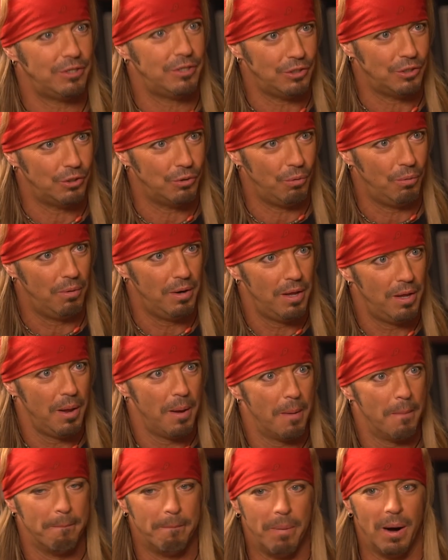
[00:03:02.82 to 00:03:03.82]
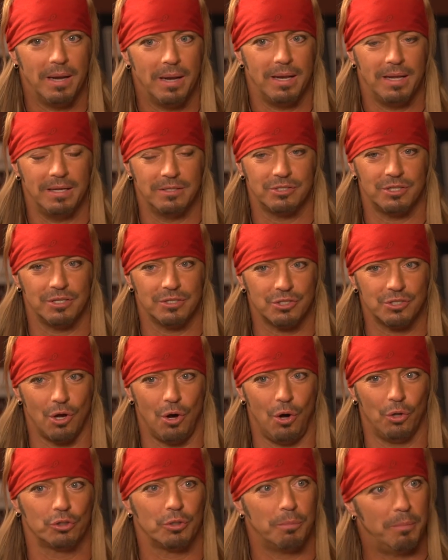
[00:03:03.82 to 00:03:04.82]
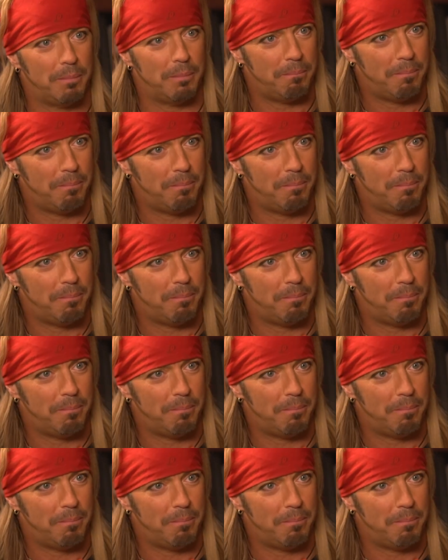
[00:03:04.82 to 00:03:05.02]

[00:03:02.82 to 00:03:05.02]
to you, but is this ultimate